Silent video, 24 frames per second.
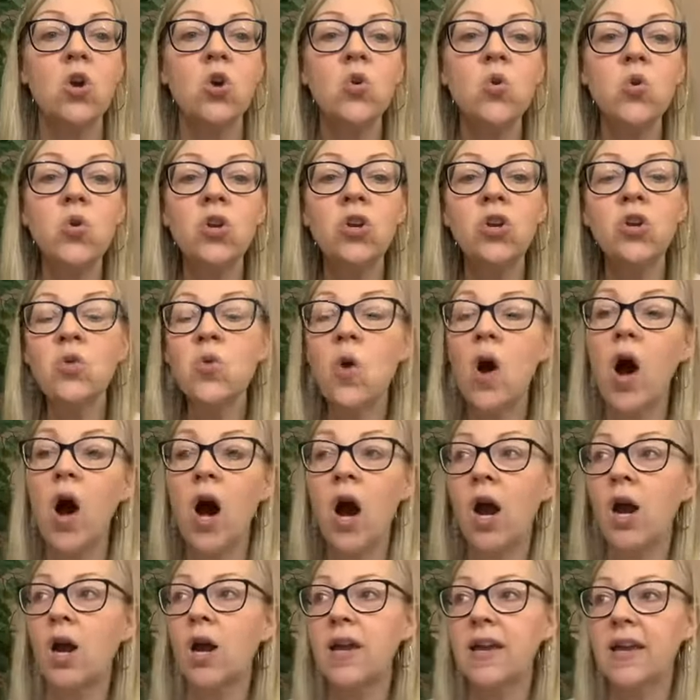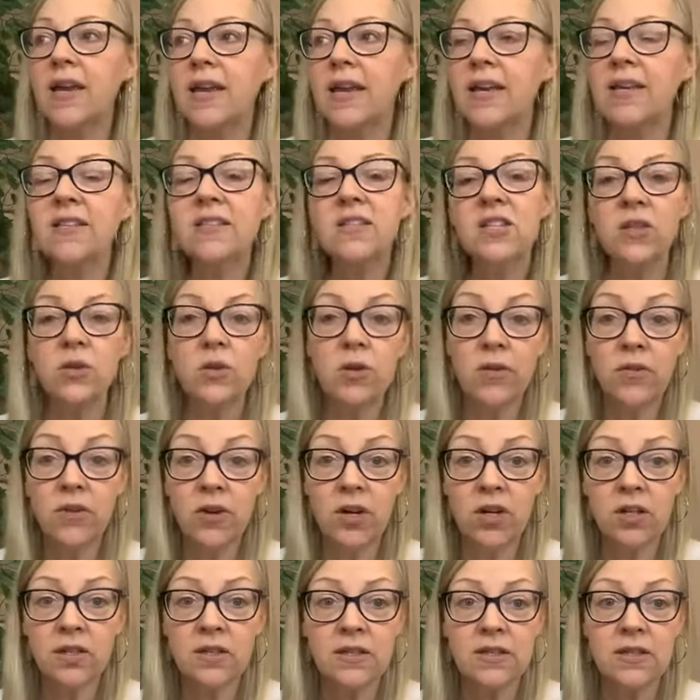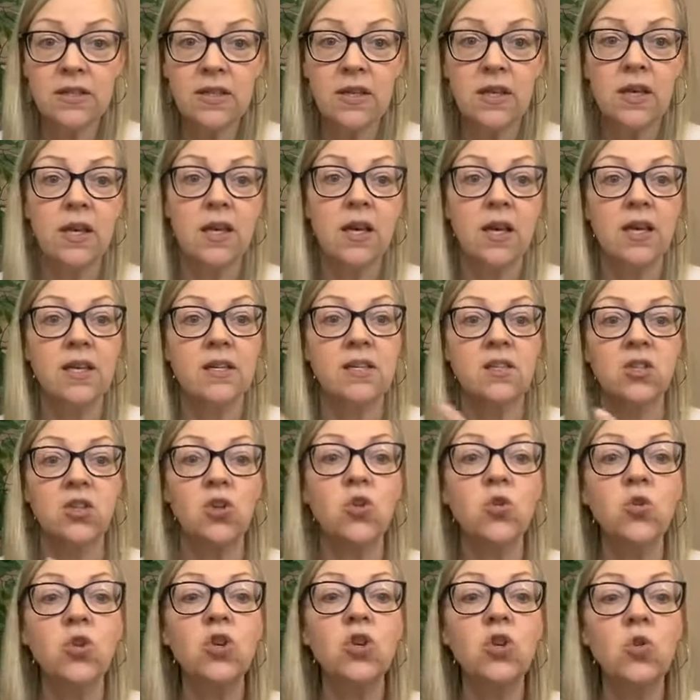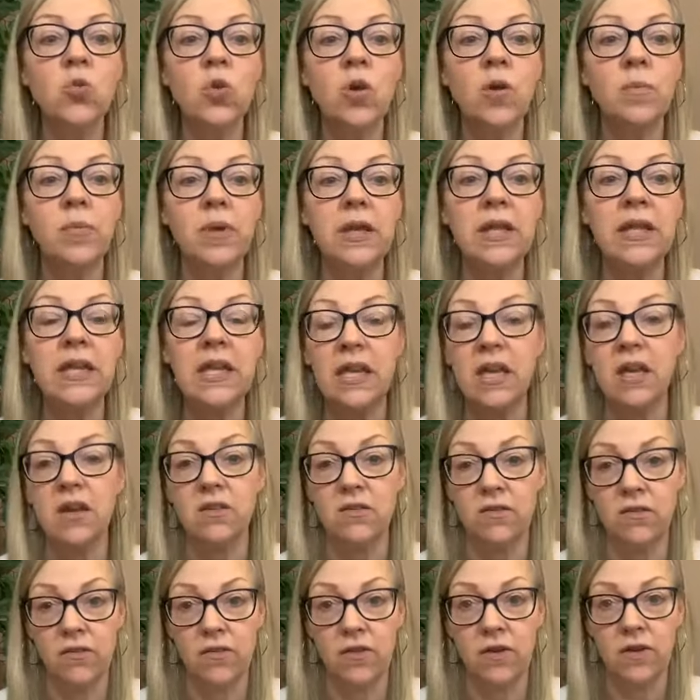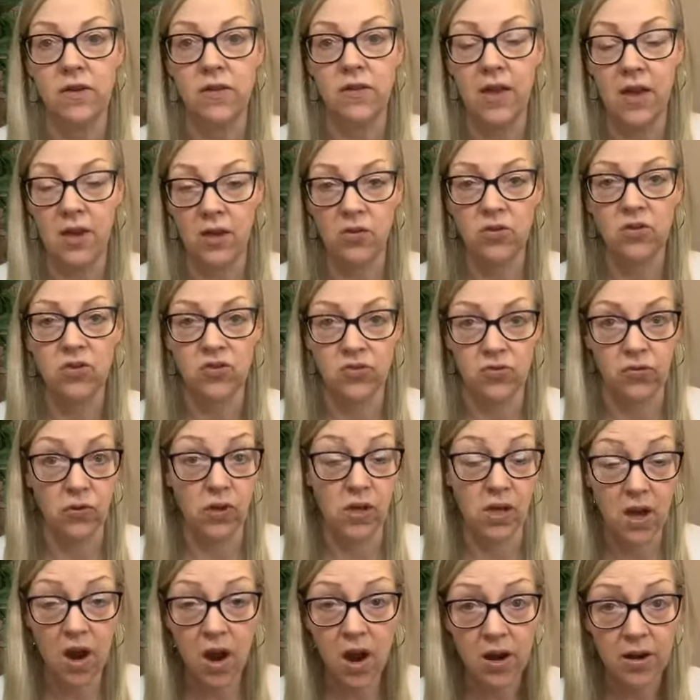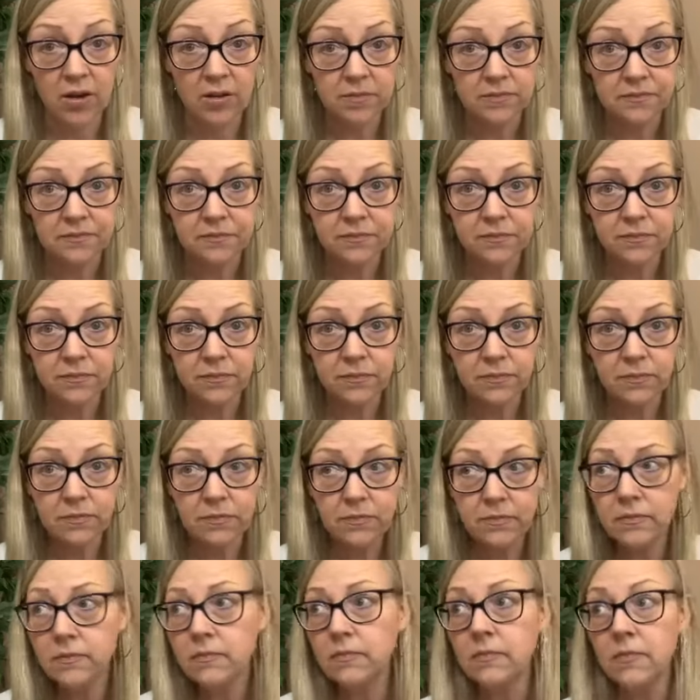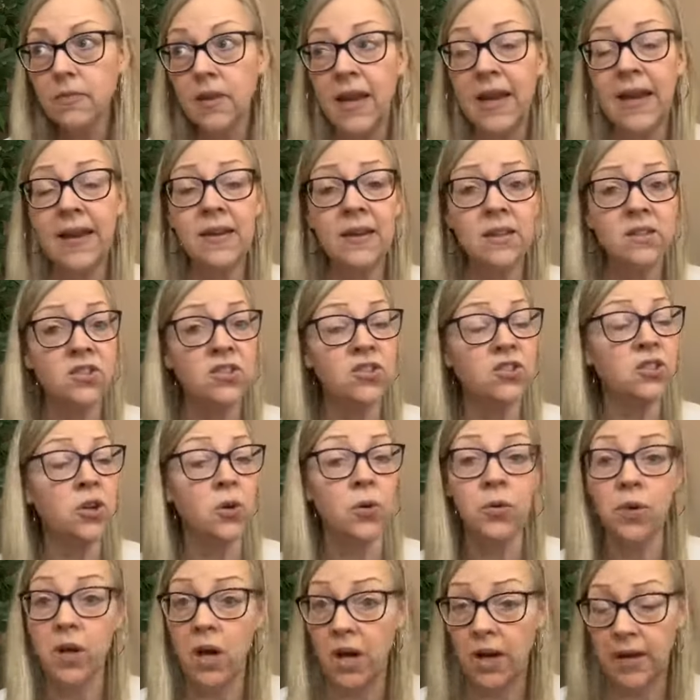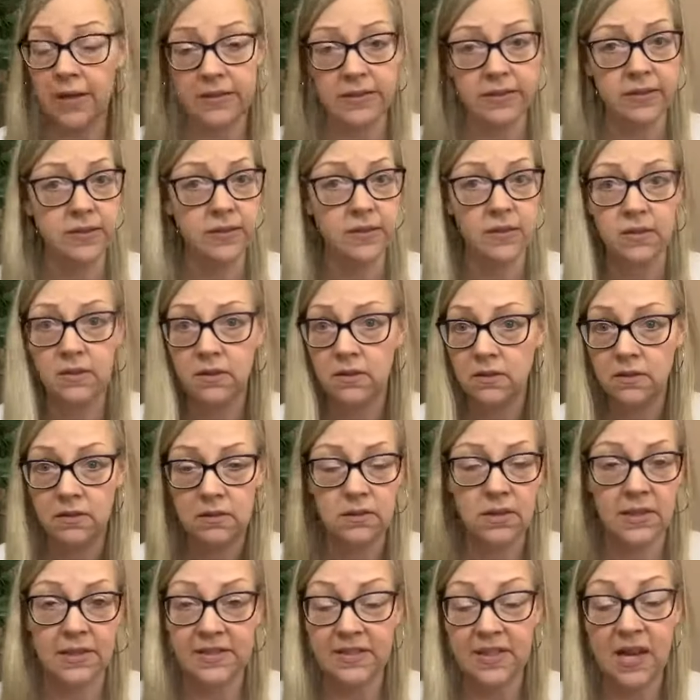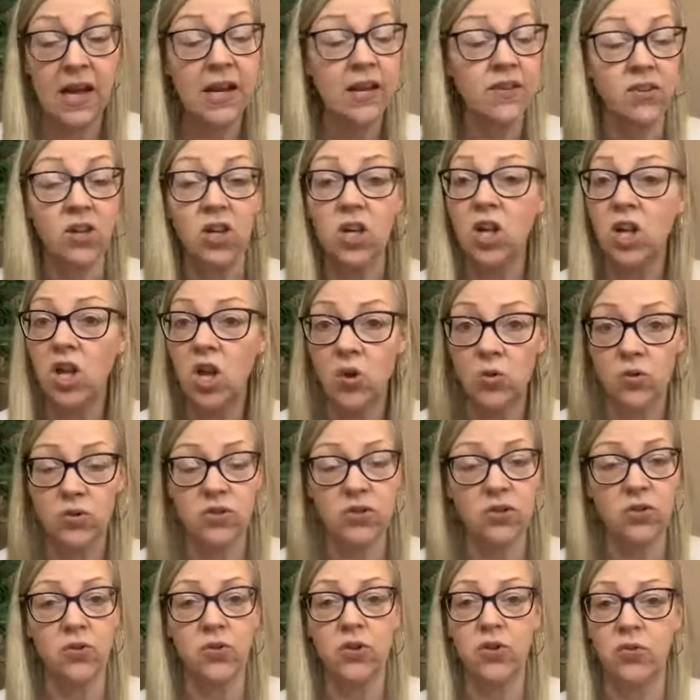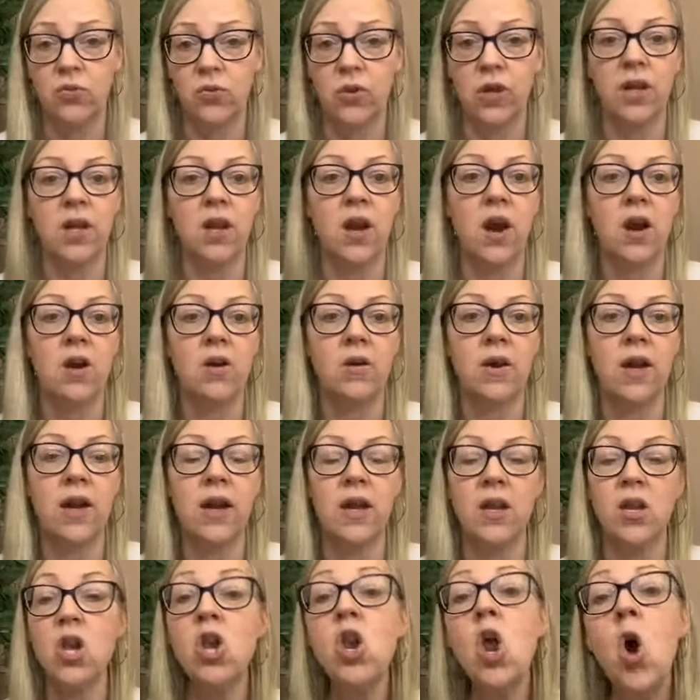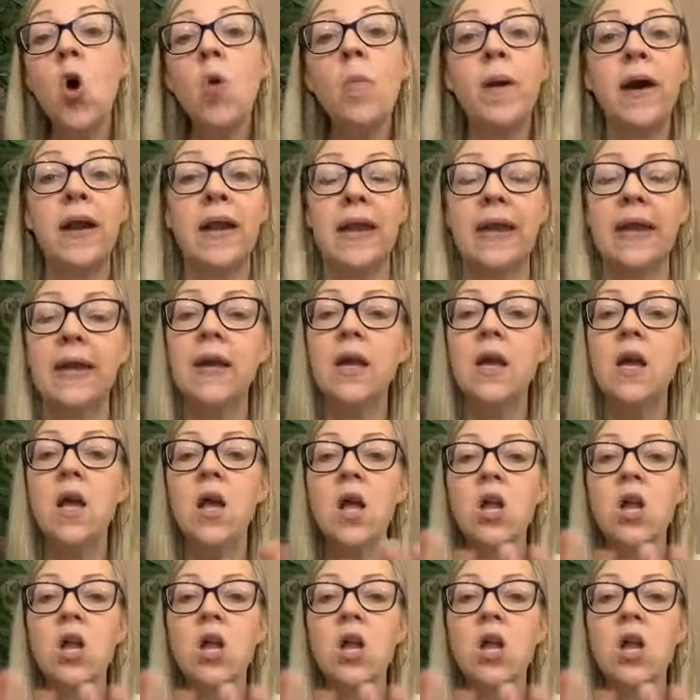Who you are in his universe is who you will believe that you truly are. And it's so not, it's not even close to who you really are, okay? Nobody,